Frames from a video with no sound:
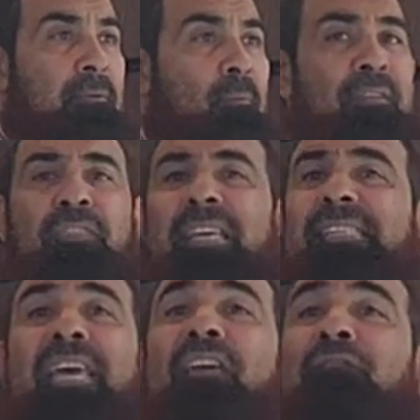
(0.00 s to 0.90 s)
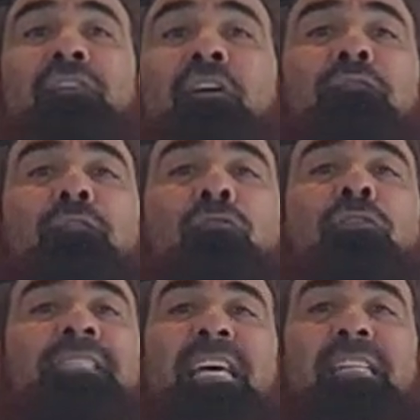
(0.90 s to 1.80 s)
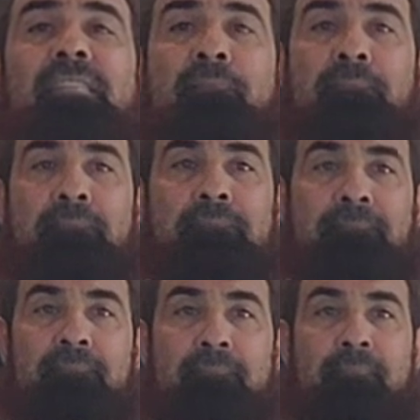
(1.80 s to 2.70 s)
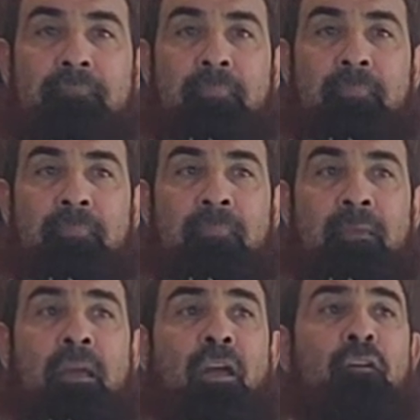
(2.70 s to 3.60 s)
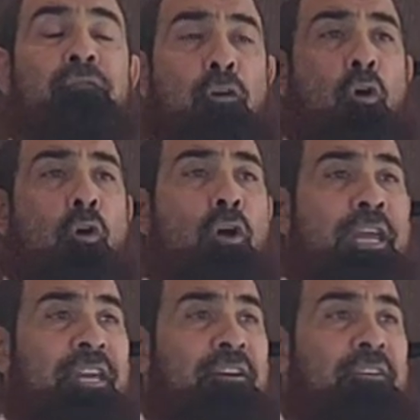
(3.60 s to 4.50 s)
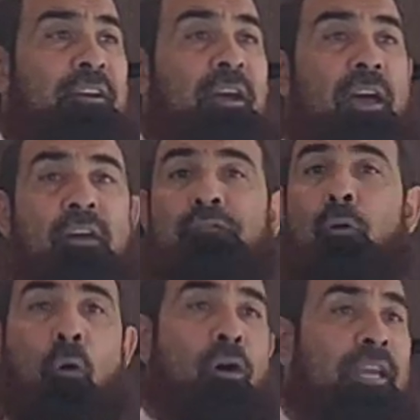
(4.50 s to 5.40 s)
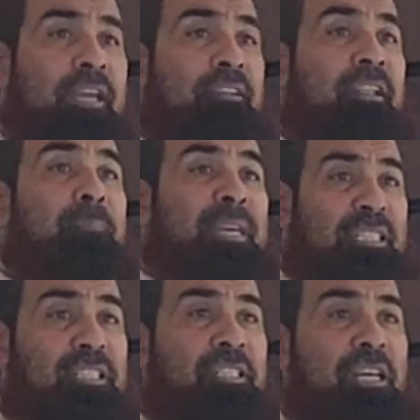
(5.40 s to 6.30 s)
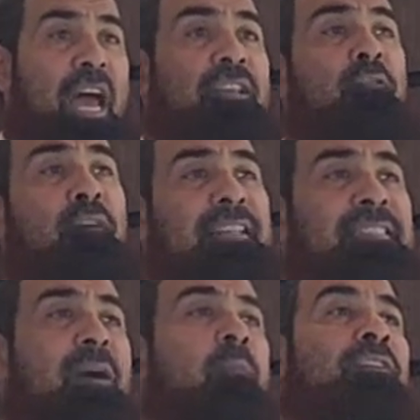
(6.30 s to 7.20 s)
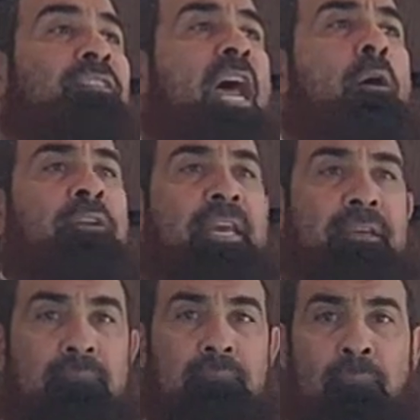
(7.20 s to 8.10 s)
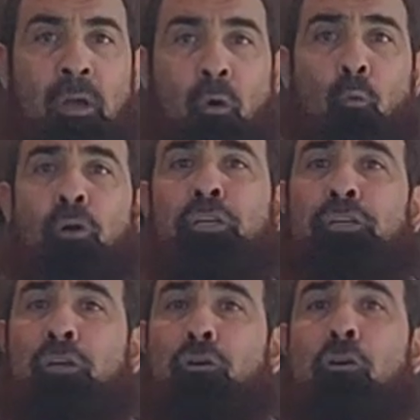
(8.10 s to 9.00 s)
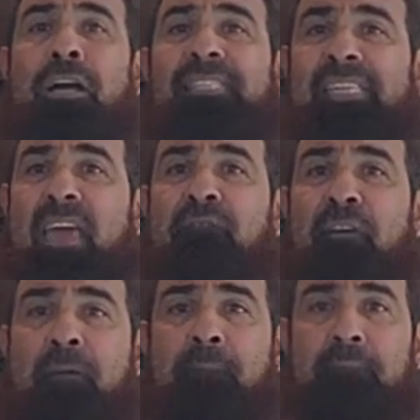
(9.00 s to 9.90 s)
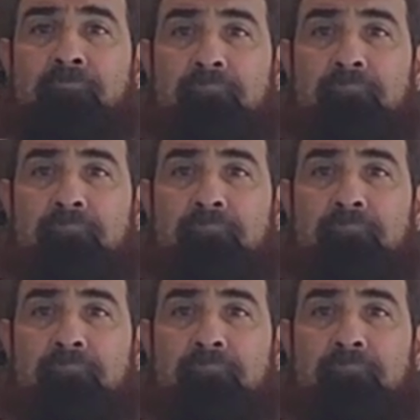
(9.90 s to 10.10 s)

What they say if, if you don't tell them? If you hear, if you're walking in the beach and you find someone drowning, wouldn't you go and save him?